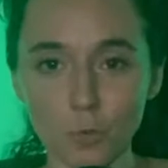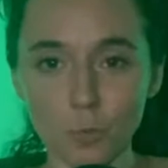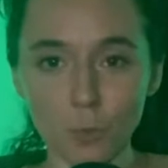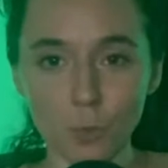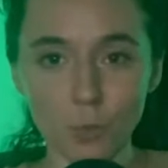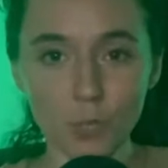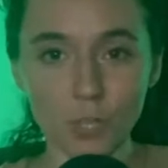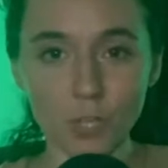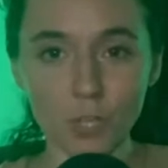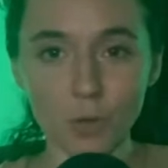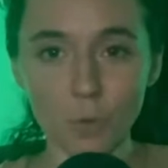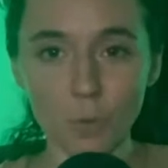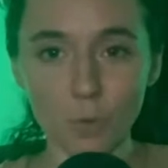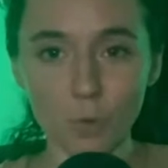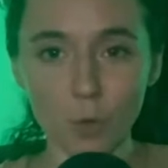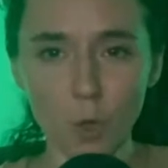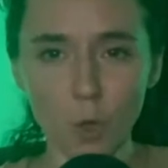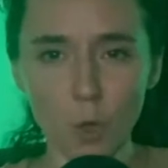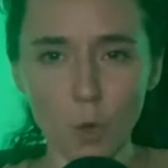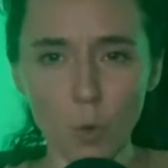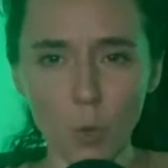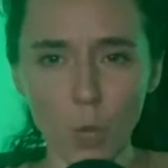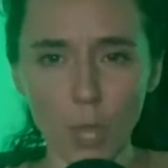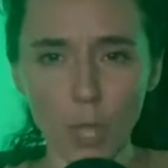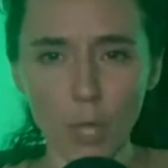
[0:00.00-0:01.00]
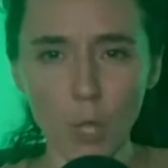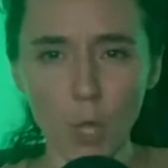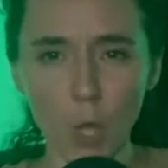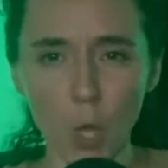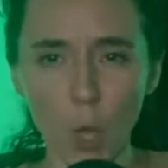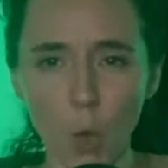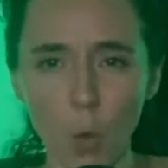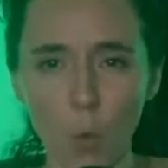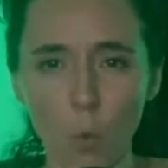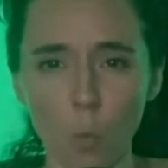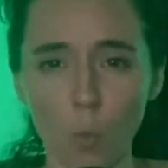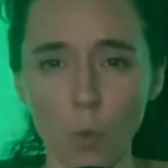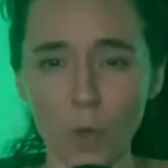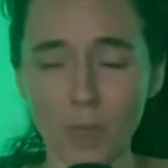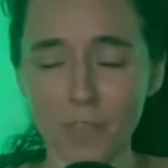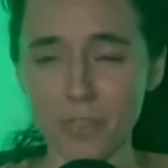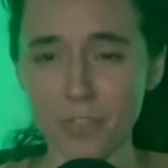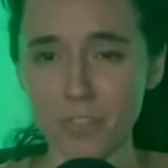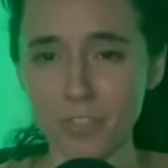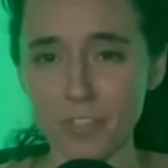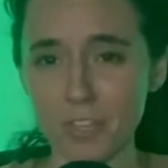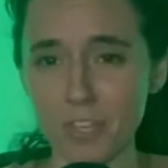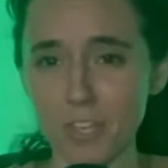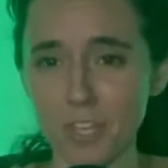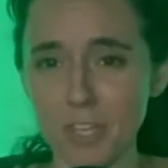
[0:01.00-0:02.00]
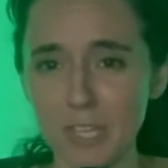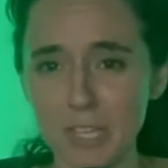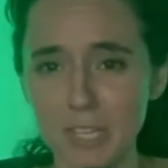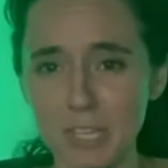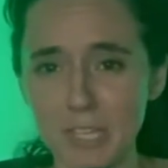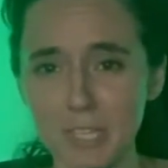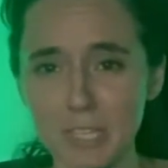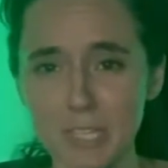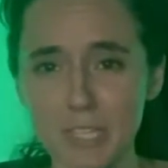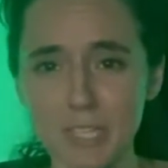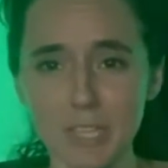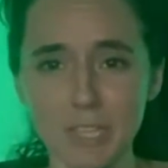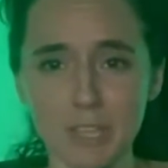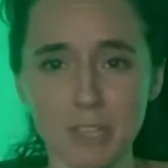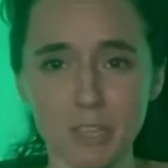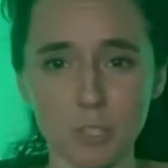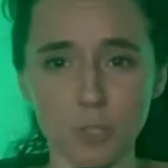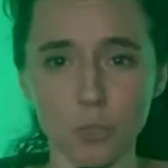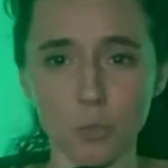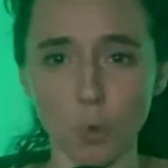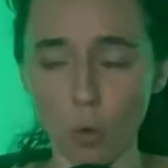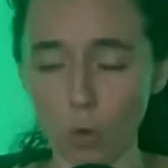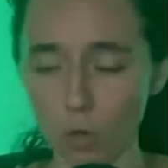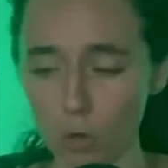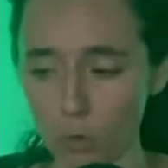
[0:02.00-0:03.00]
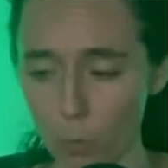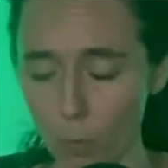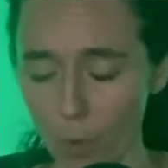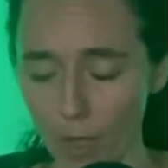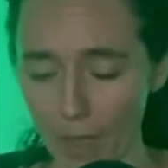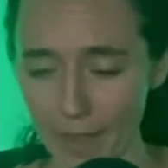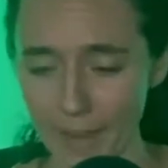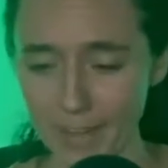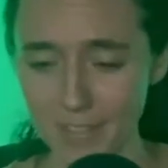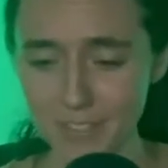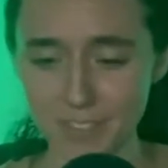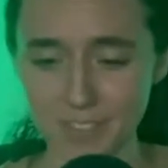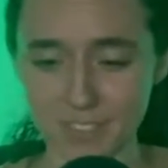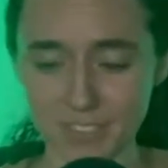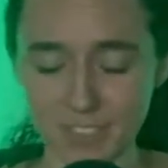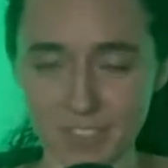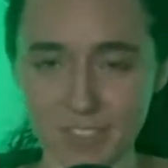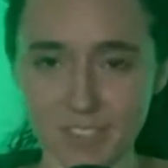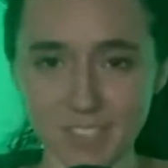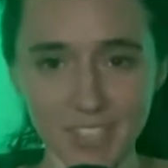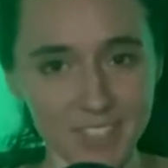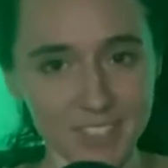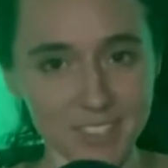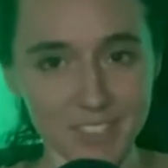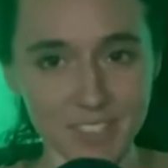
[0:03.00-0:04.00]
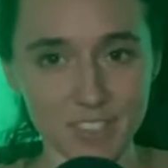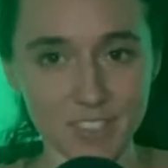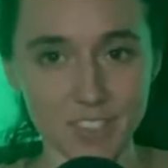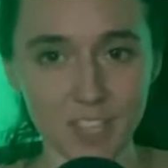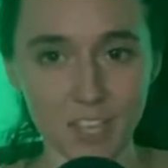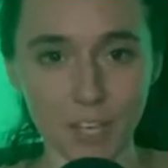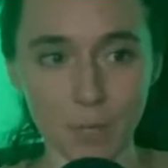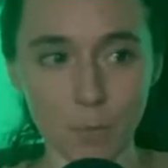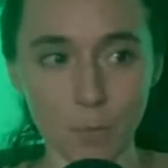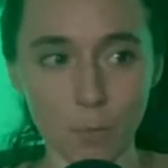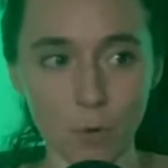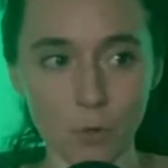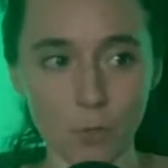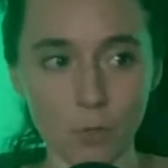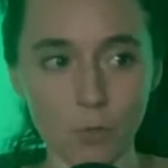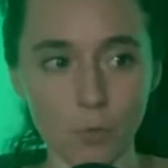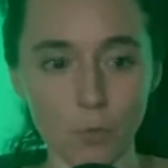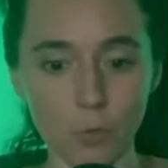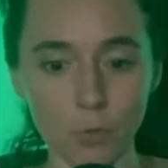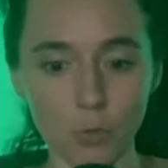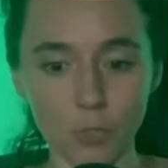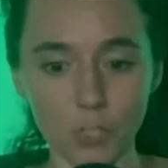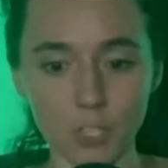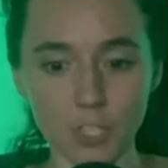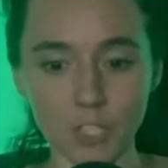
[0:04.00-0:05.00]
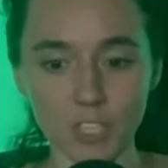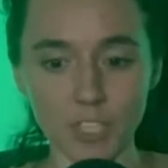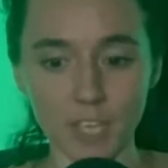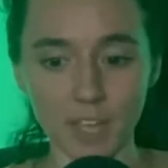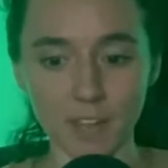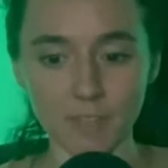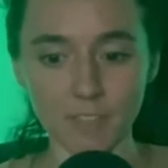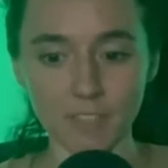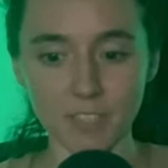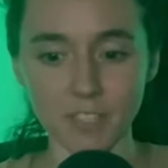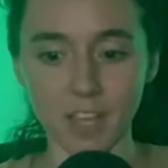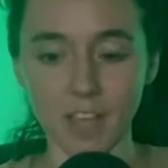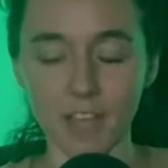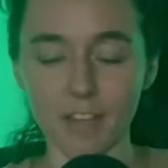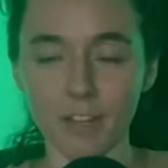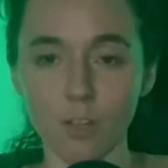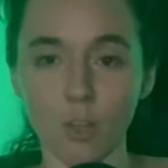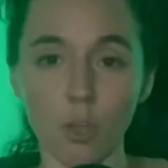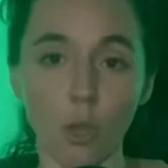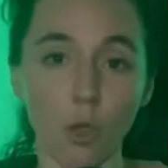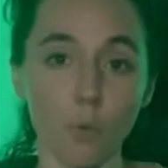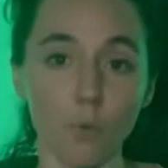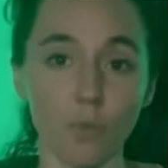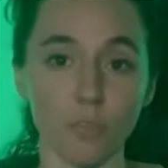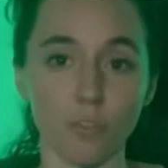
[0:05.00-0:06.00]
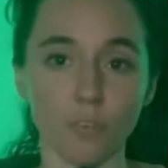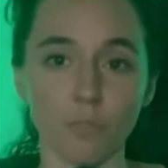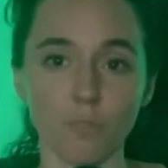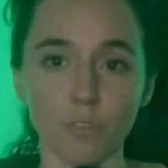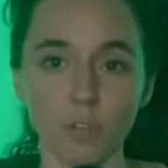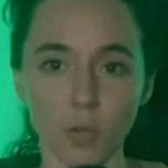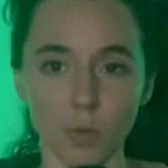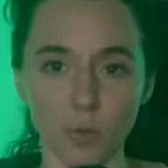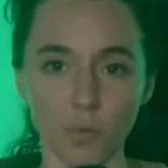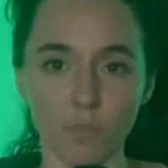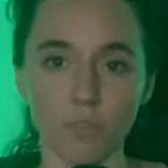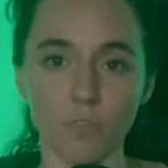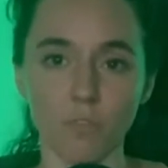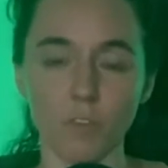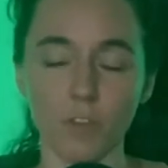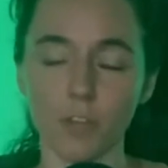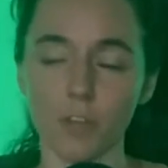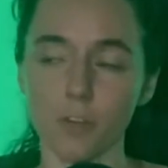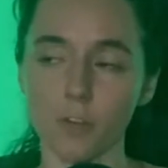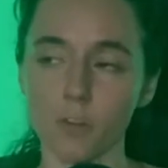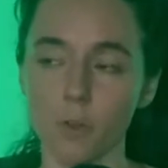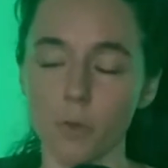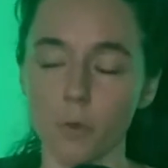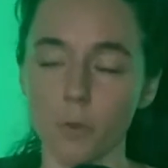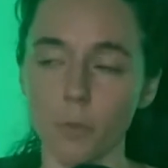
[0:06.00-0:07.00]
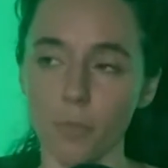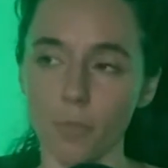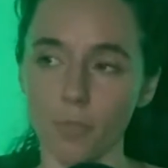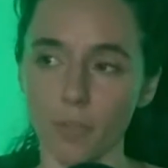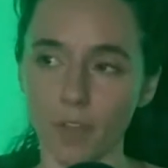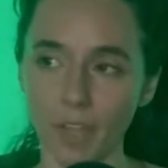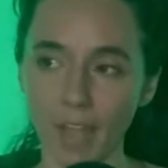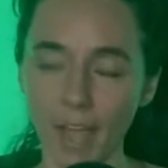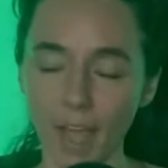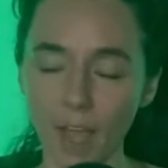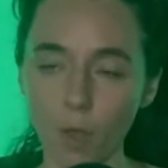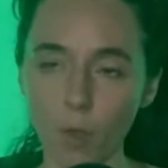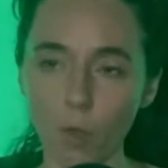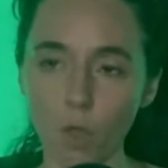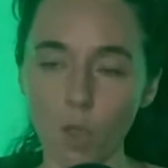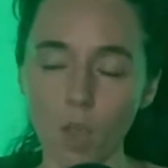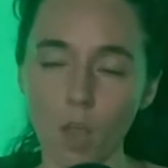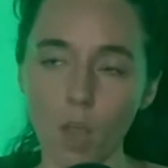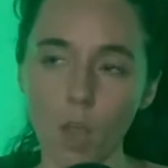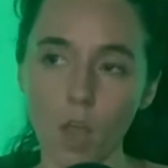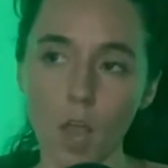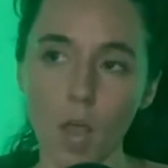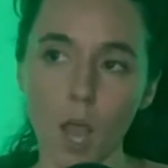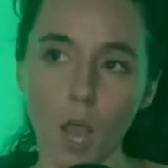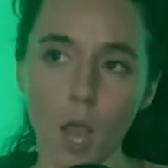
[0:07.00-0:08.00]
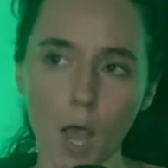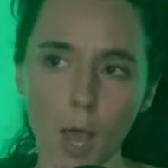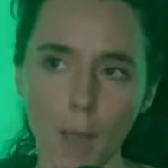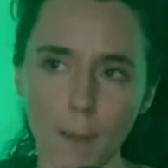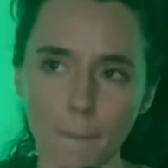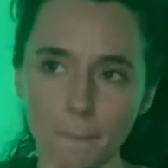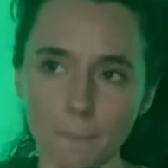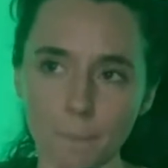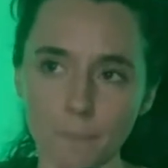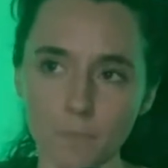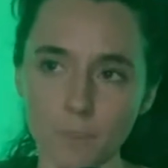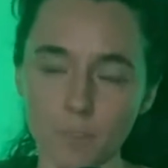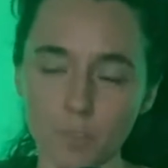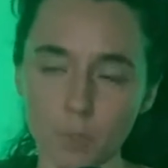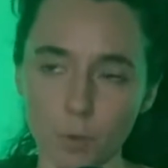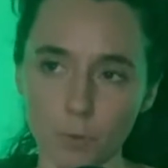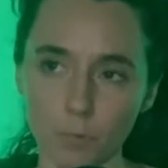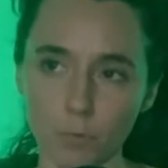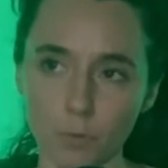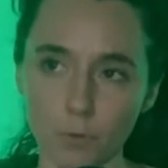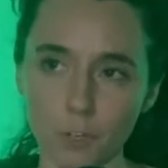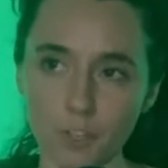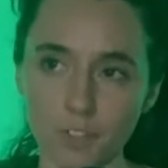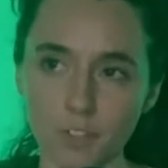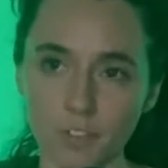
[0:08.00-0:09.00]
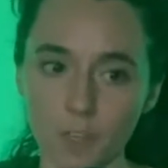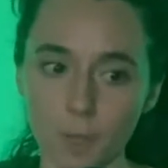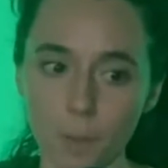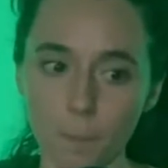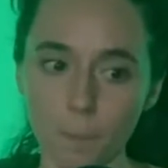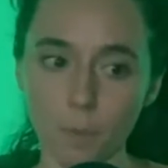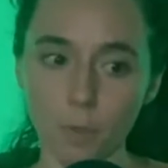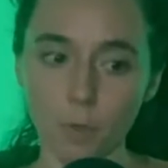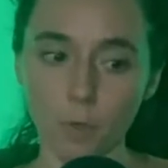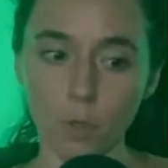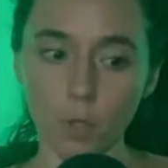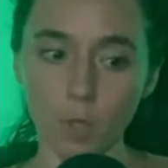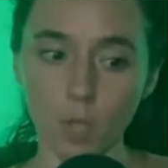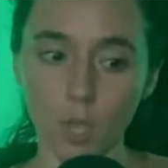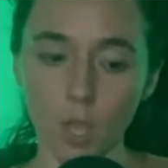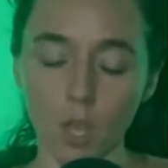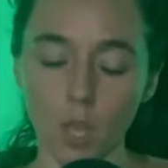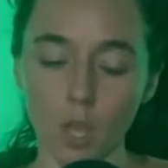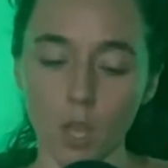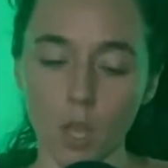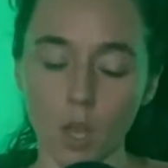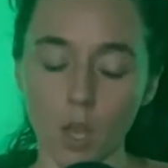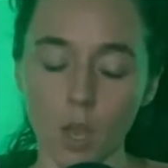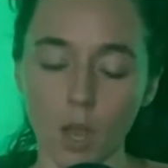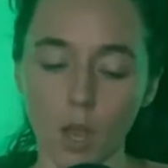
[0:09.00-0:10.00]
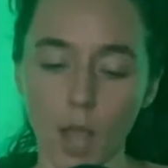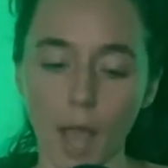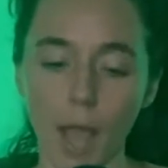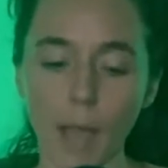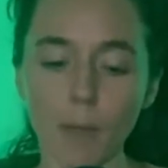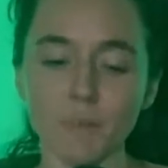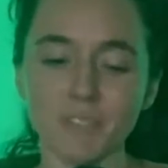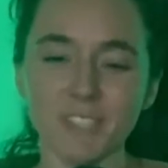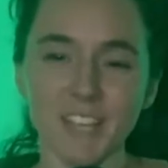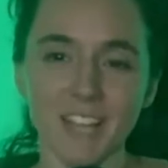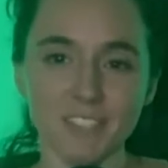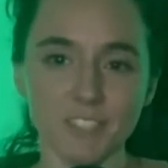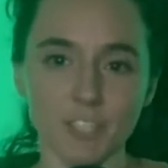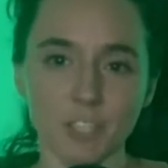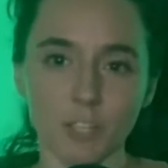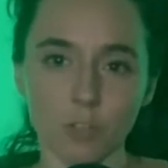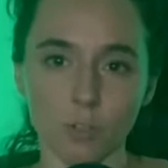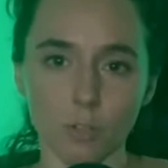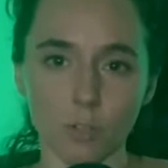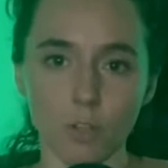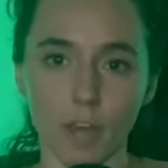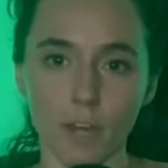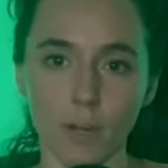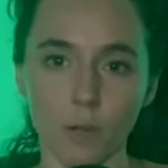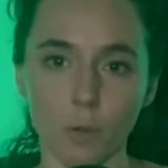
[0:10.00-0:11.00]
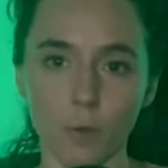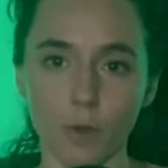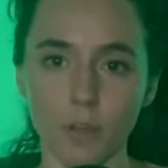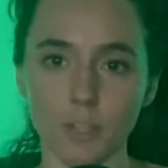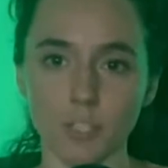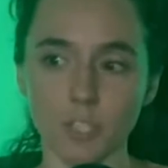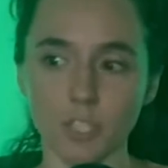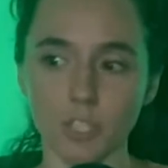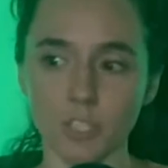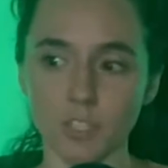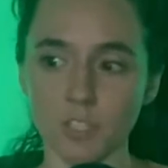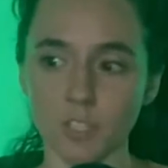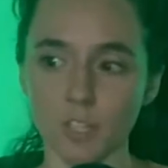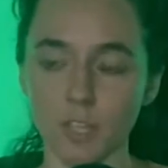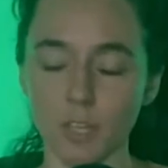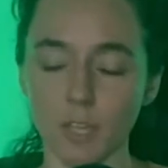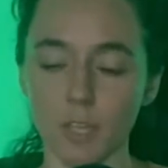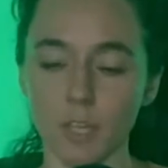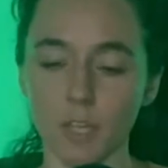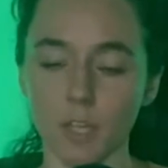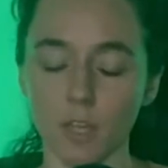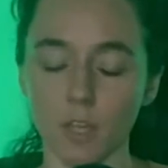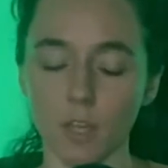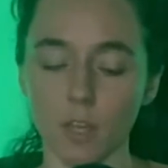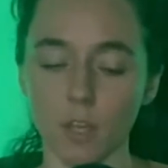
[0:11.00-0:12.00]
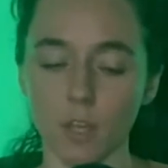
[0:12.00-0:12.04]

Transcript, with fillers: really don't know like what the doorway to success is anymore. You really just have to kind of go with the flow and figure your own thing out. So for example, I was asking her a lot of questions like,